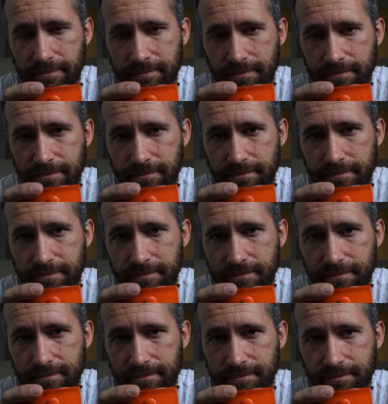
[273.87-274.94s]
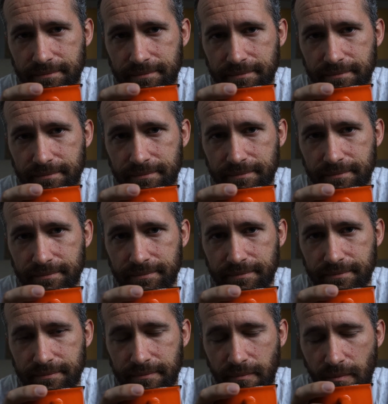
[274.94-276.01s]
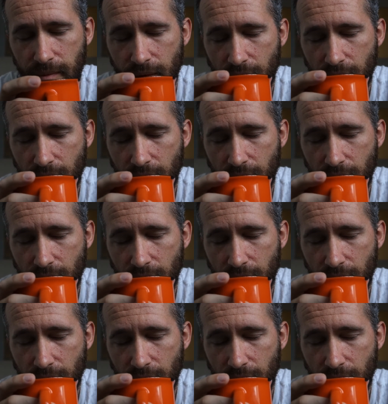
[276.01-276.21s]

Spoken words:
Nothing is said.